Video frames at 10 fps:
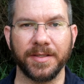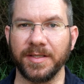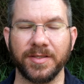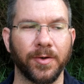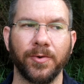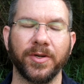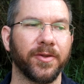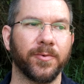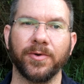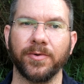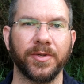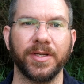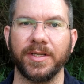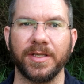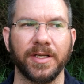it's a whole nother world.
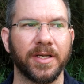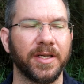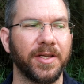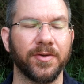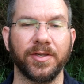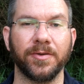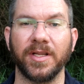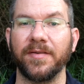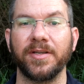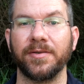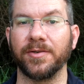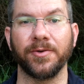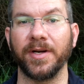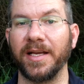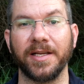Either you'll love it or
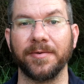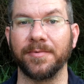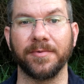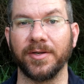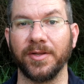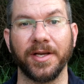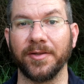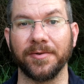you'll hate it, one or the